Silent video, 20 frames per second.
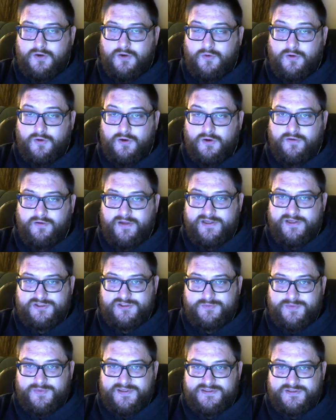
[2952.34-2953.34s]
or
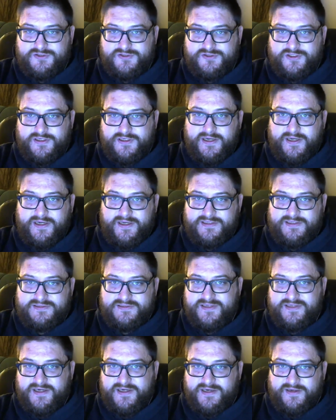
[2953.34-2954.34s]
alleged piece of shit,
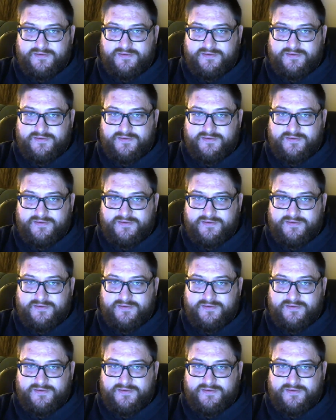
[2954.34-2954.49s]
I guess,